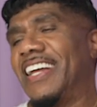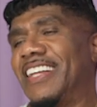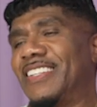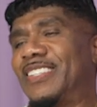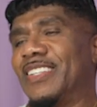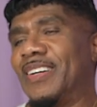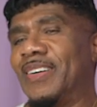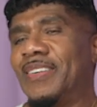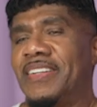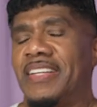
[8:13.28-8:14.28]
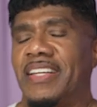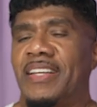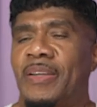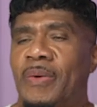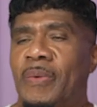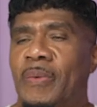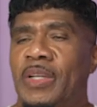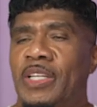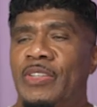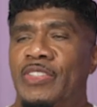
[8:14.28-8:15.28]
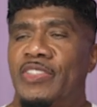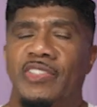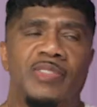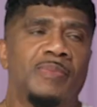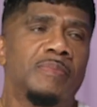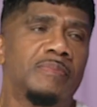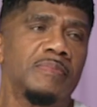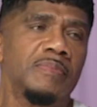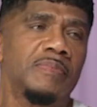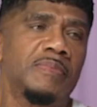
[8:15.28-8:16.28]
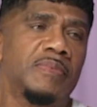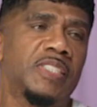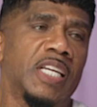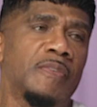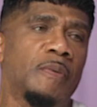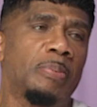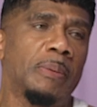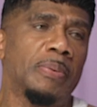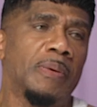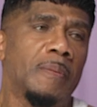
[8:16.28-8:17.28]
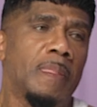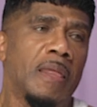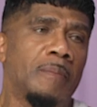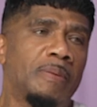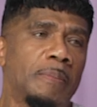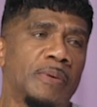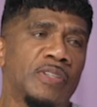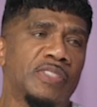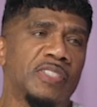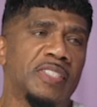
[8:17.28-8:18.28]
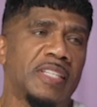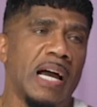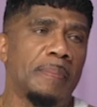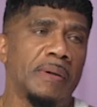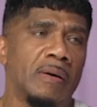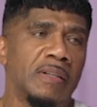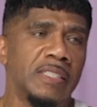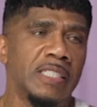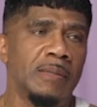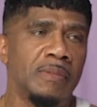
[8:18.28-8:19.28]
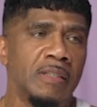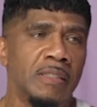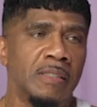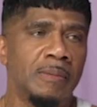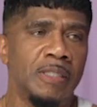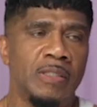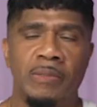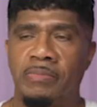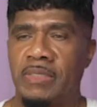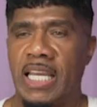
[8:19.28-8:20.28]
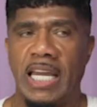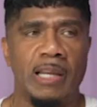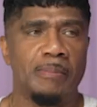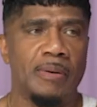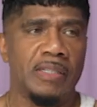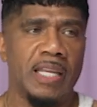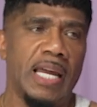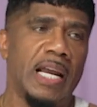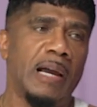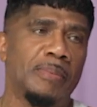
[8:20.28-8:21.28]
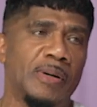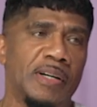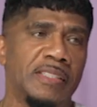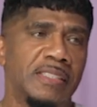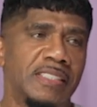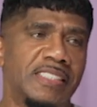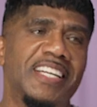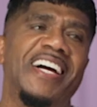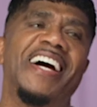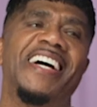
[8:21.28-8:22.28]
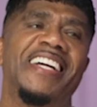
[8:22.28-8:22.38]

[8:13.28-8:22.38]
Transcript: and so we used to just sing for people. And people wow. used to stop and go, listen to them, look at them little cat eye, bo- cat eye boys wow.